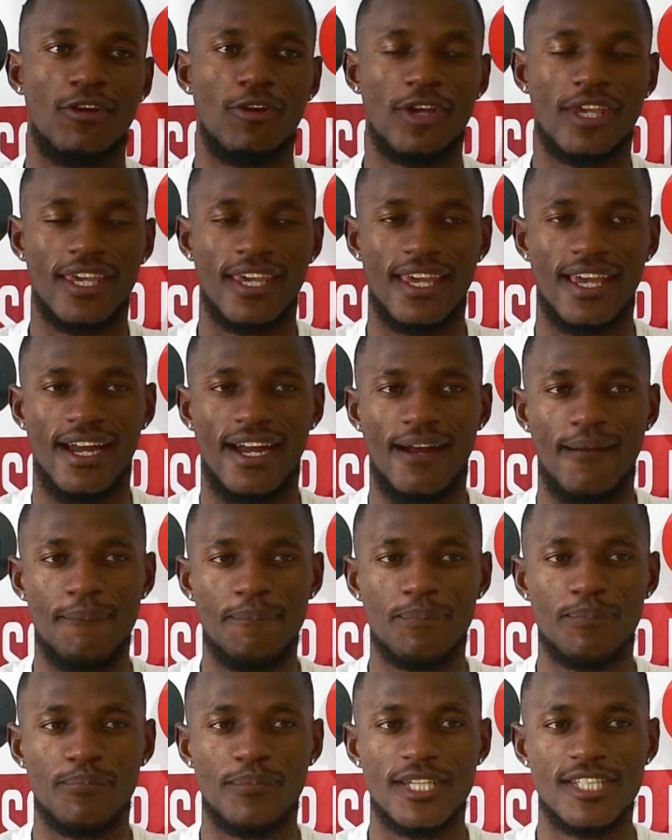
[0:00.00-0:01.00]
Okay,
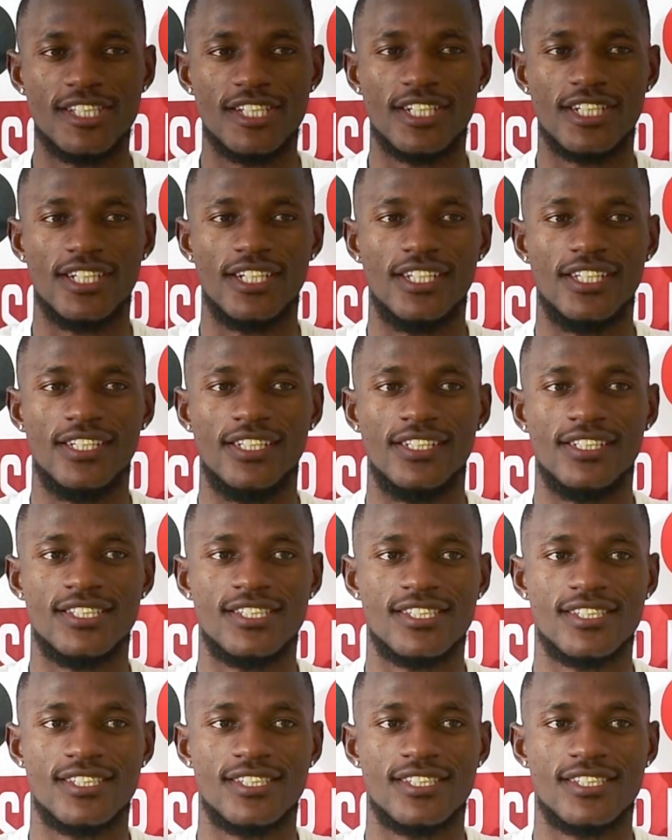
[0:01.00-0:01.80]
basically